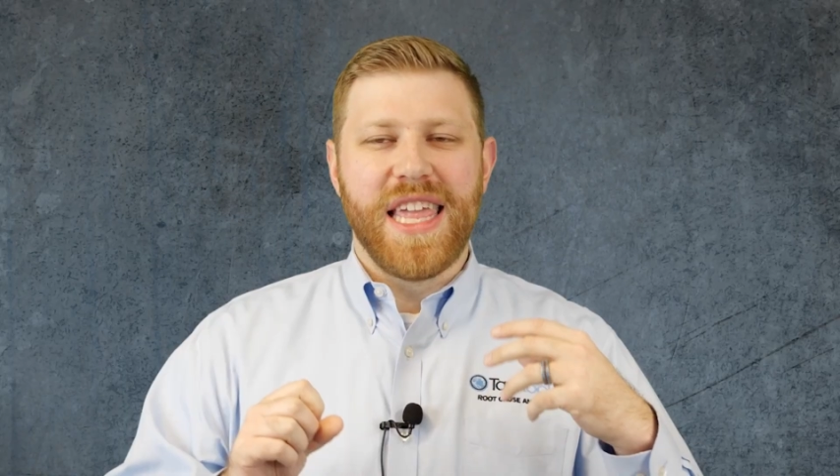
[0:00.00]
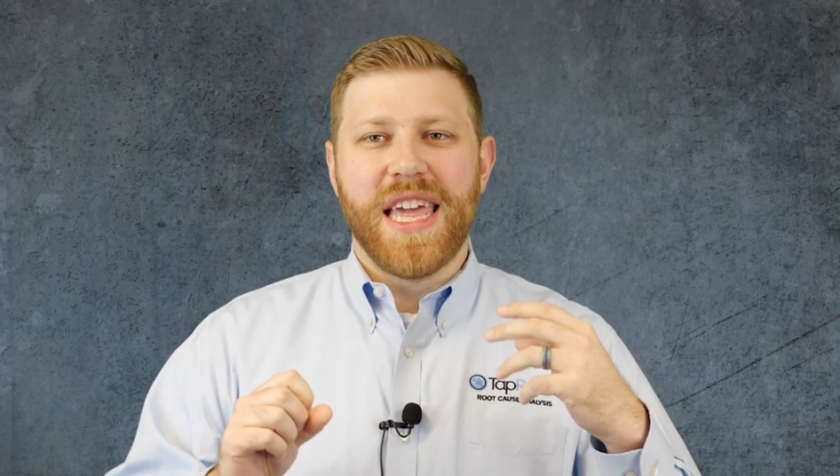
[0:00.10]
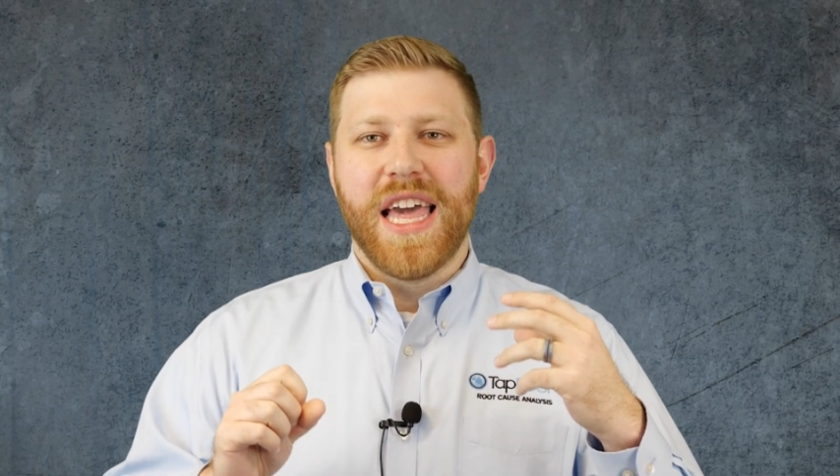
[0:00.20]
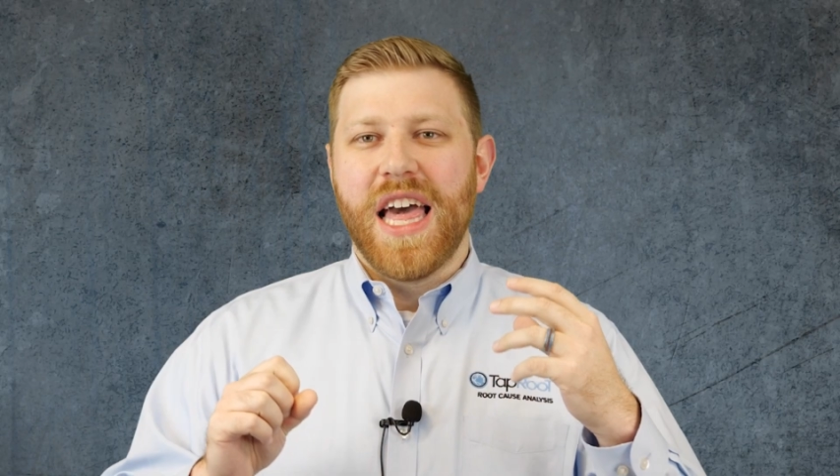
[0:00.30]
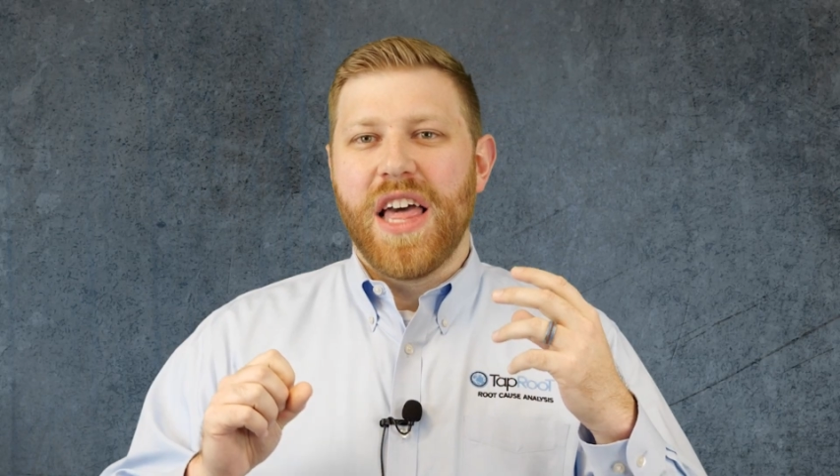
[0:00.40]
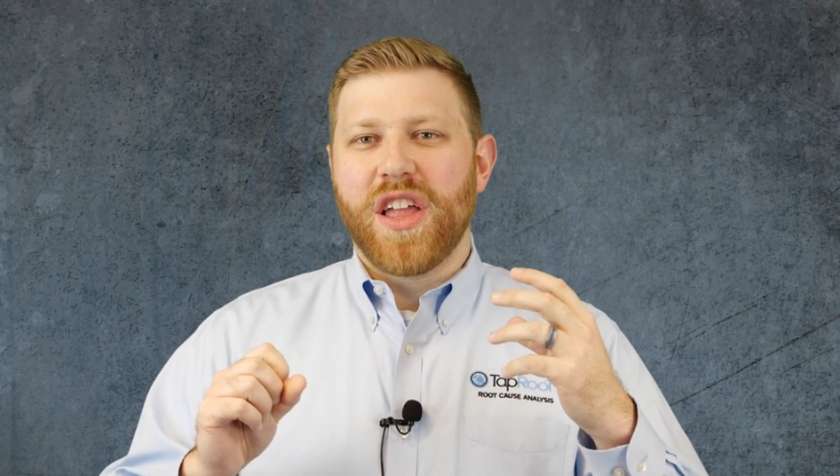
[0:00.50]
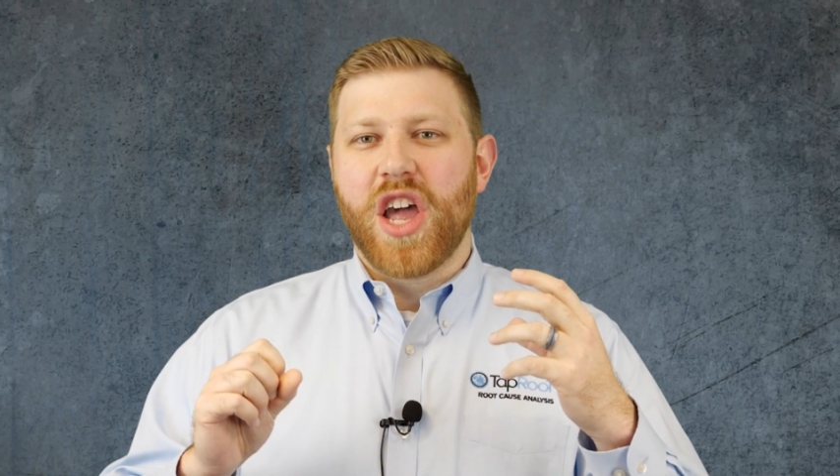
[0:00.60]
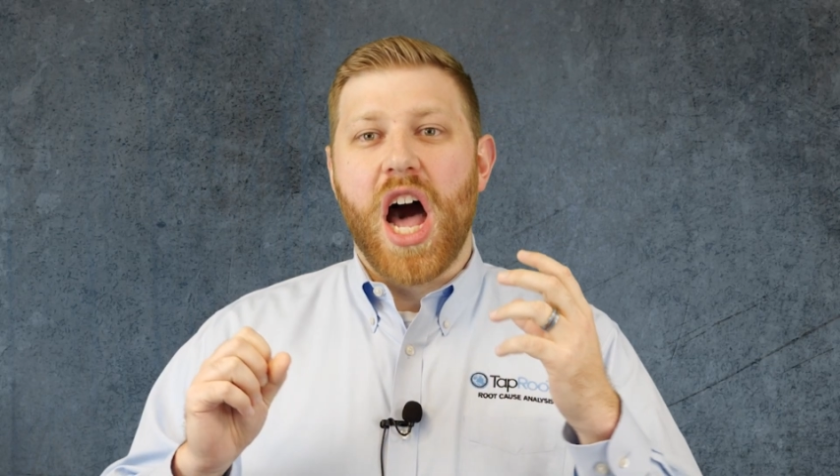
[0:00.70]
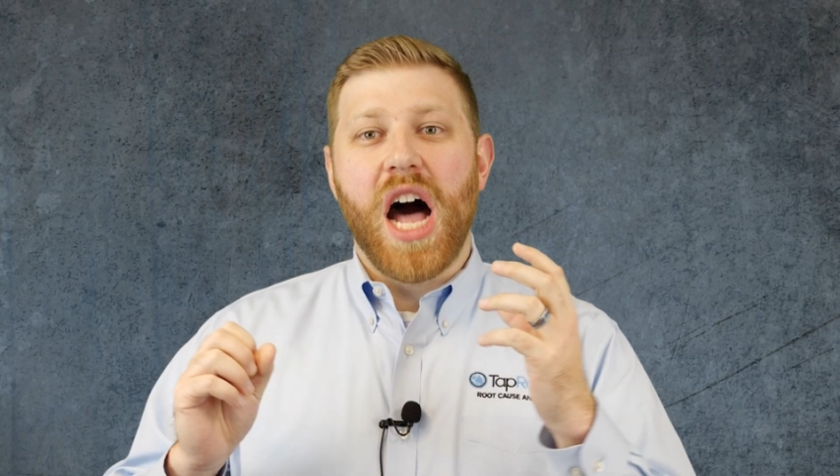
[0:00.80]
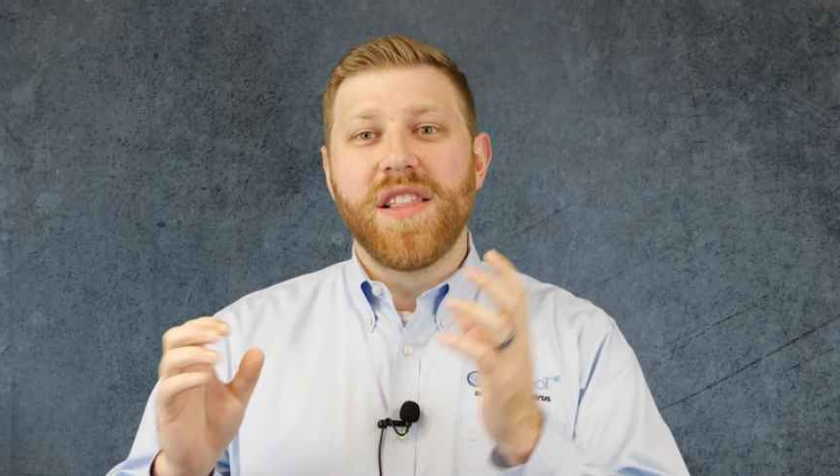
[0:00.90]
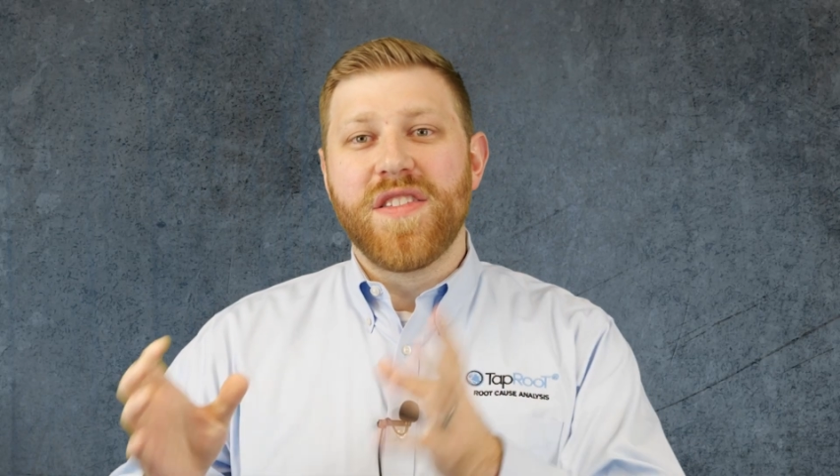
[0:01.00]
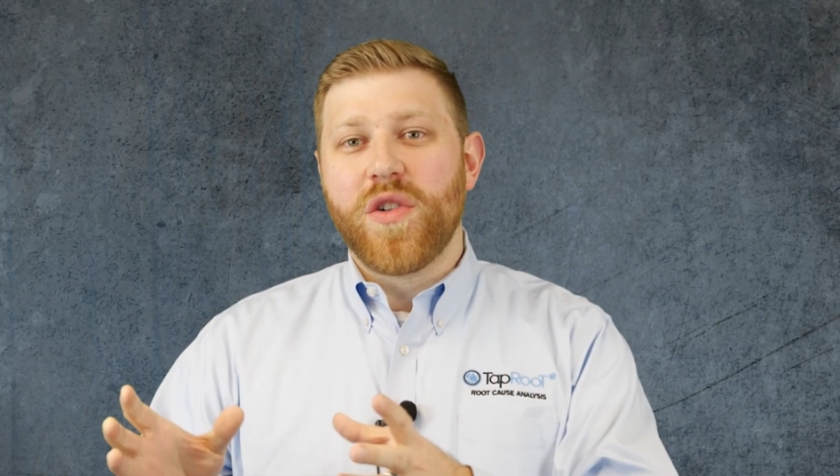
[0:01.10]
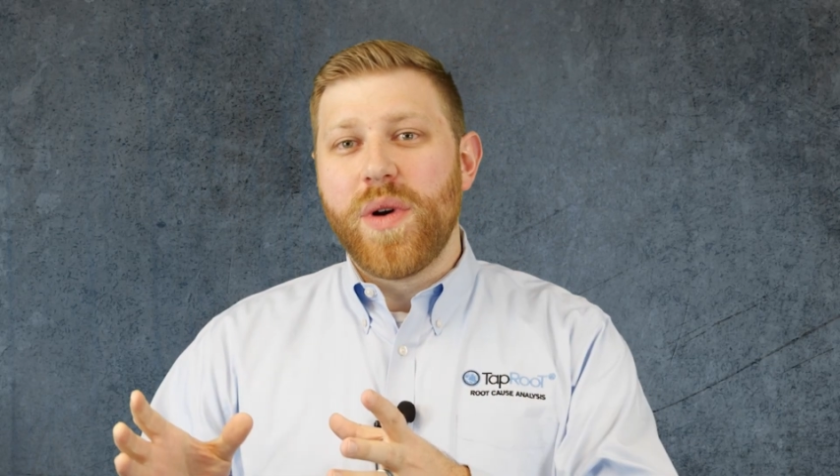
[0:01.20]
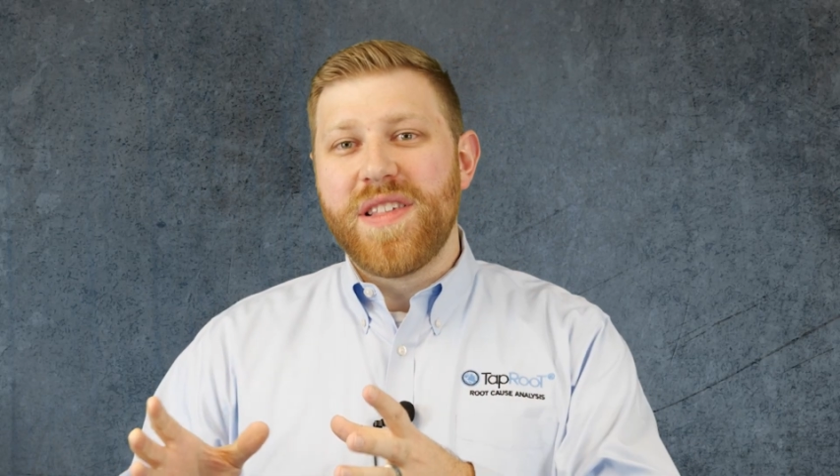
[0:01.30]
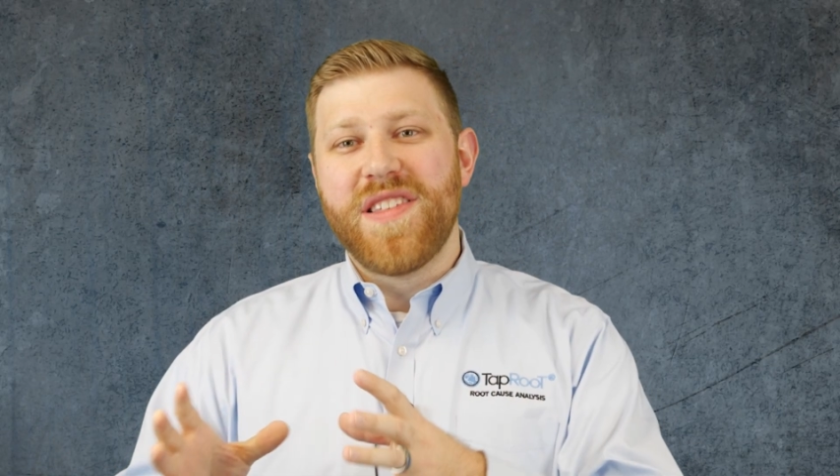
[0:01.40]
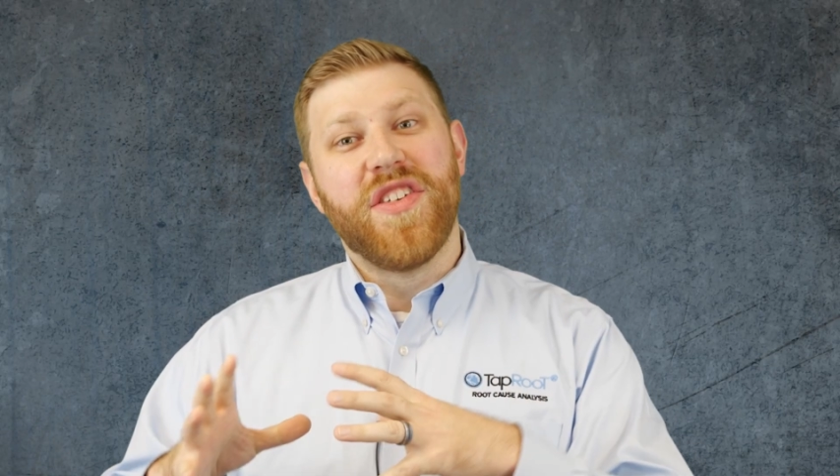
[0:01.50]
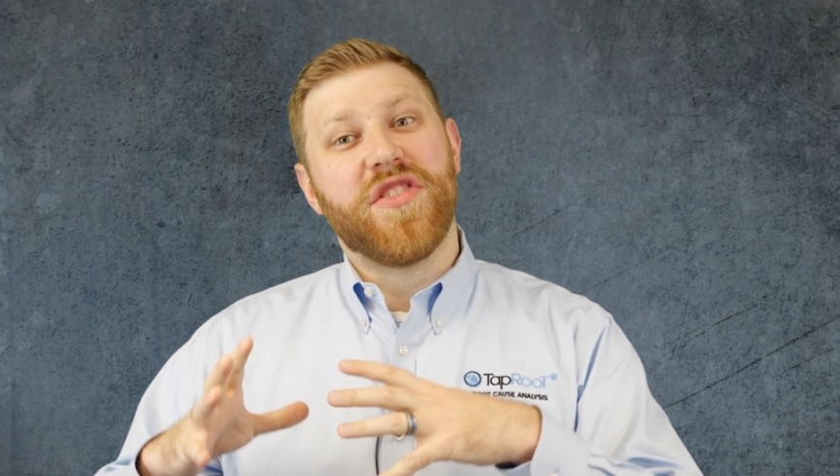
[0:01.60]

the consequences,